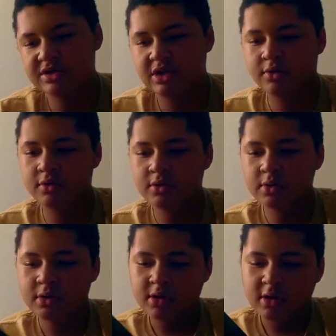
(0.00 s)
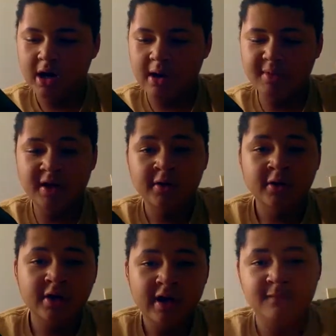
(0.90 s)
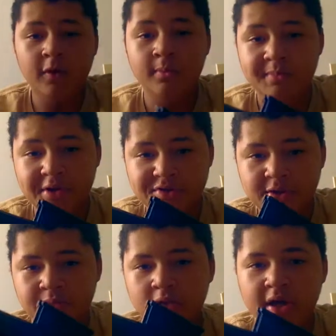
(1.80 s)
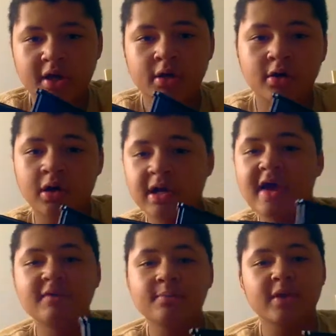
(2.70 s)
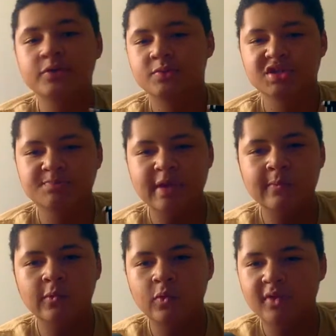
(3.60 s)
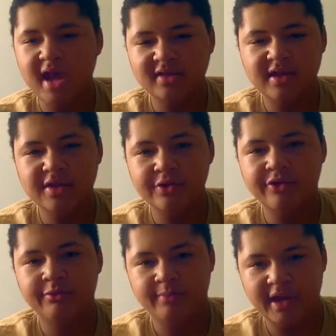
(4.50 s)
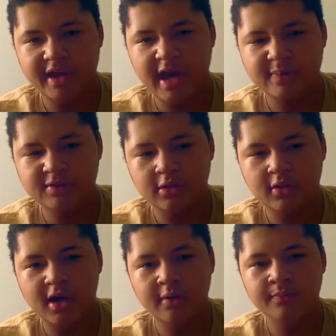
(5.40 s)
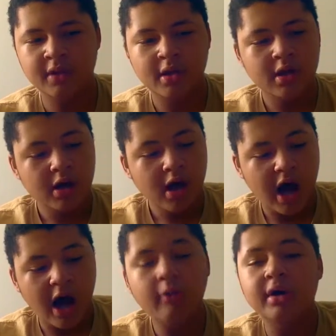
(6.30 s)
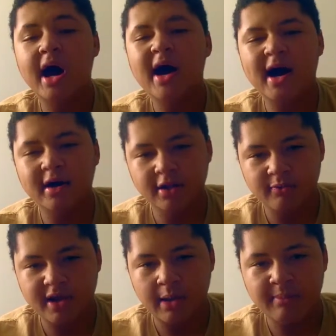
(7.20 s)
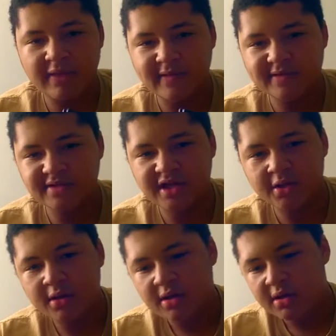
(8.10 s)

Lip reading: So, I mean, if you're a Milsim player, or not even Milsim, just people who like to use mid-caps a lot, I would highly recommend this thing.